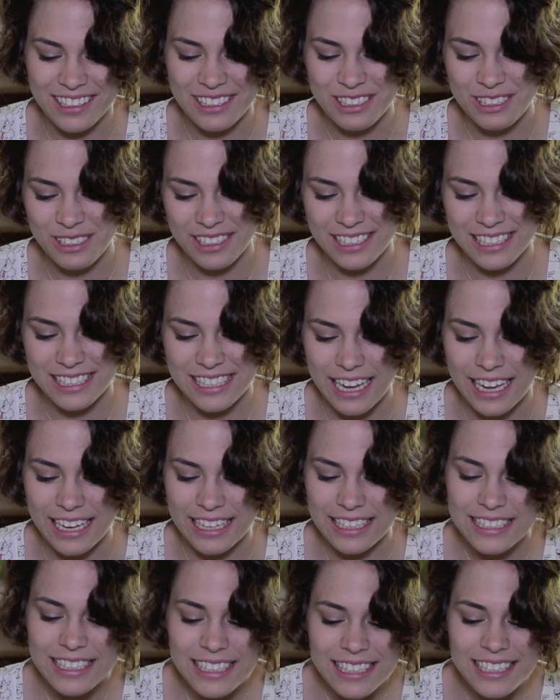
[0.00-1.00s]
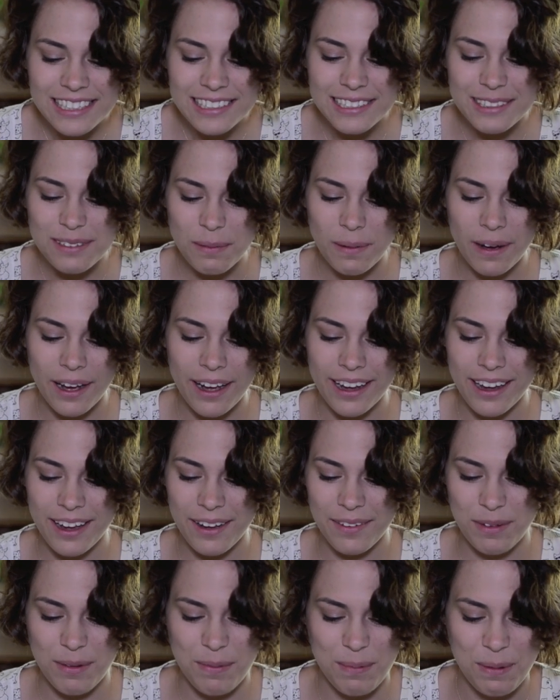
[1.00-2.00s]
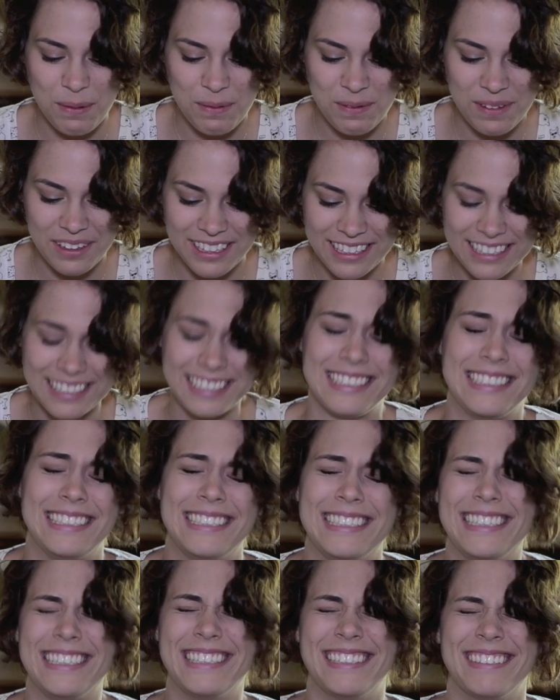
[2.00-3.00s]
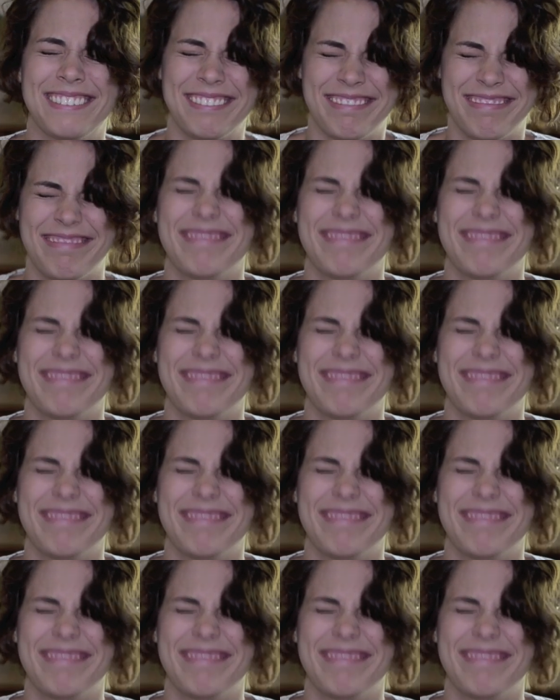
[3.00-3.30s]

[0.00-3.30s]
and then shook his head. See, this is why I haven't been willing to see you.